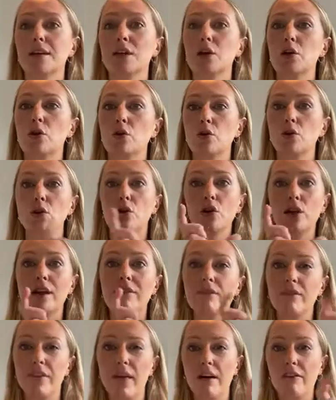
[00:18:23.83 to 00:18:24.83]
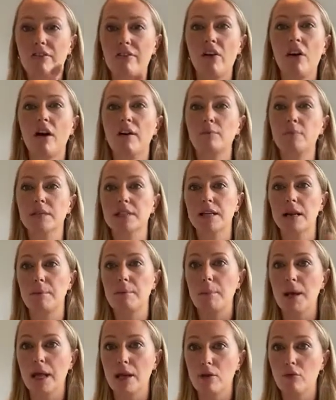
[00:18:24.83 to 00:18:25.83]
You know, you're looking for that
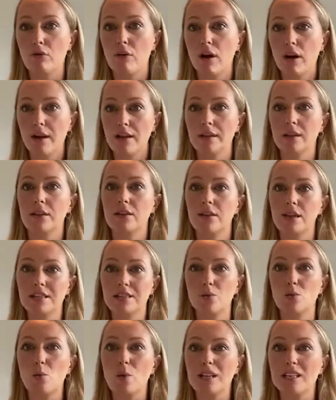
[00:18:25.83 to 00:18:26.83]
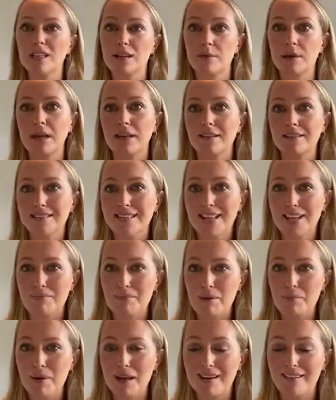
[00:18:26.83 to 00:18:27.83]
5% better, right? There's always something that's going to
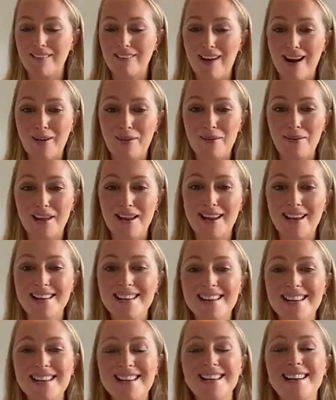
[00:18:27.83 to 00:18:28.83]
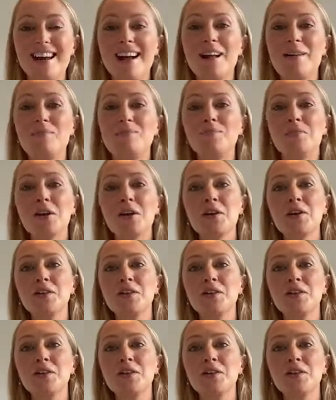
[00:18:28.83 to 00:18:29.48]
be better out there.